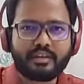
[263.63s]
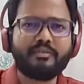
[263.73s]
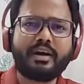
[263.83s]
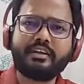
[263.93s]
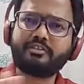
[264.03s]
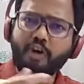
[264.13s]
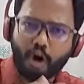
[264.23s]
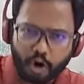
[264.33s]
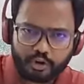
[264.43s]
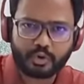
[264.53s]
One is
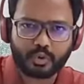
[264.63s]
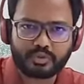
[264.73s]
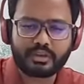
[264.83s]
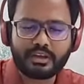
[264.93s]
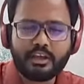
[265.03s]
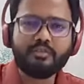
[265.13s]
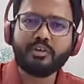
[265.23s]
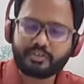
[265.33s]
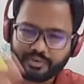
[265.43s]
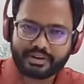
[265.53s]
hot tooth,
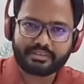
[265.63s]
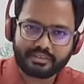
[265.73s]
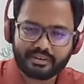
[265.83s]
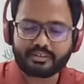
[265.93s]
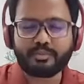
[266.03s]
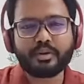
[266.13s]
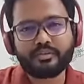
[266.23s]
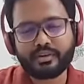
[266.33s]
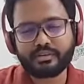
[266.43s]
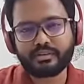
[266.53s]
which we discussed
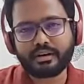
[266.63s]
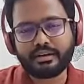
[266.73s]
previously.